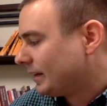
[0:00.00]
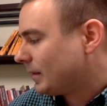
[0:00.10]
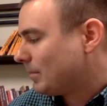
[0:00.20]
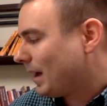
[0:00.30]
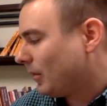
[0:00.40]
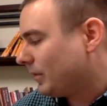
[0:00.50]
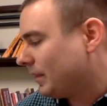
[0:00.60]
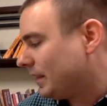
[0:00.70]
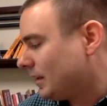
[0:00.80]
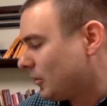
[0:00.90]
the
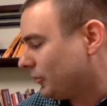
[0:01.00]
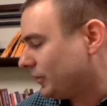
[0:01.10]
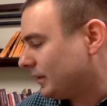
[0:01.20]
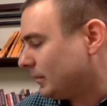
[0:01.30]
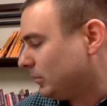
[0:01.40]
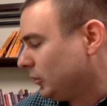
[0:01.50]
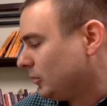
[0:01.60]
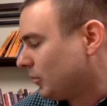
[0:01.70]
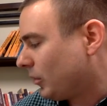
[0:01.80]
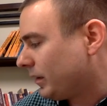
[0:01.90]
mountain, the ocean, the
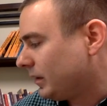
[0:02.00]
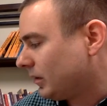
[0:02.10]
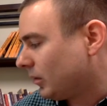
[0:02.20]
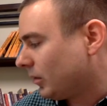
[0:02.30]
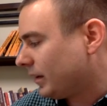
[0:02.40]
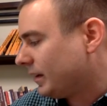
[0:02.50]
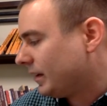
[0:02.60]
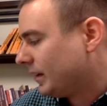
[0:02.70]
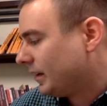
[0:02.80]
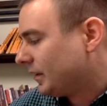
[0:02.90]
blue morning glory,
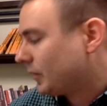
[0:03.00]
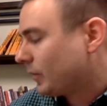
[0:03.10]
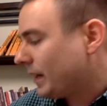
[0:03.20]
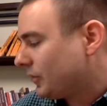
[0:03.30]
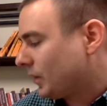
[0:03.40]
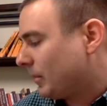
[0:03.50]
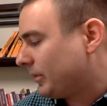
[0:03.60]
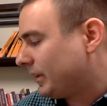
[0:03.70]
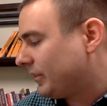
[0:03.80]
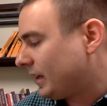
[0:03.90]
the
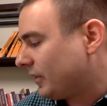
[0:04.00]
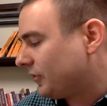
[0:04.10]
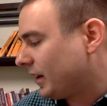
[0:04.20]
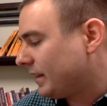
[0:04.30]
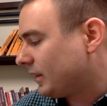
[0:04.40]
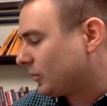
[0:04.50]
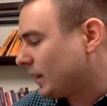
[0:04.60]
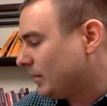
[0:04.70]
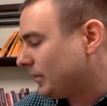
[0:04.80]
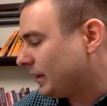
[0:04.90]
raindrops, the sunshine, the
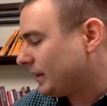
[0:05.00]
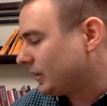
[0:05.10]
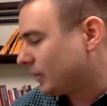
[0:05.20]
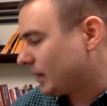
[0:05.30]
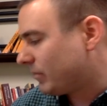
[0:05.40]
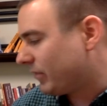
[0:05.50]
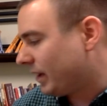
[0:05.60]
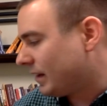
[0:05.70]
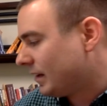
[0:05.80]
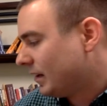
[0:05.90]
grapes on the
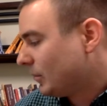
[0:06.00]
grapevine.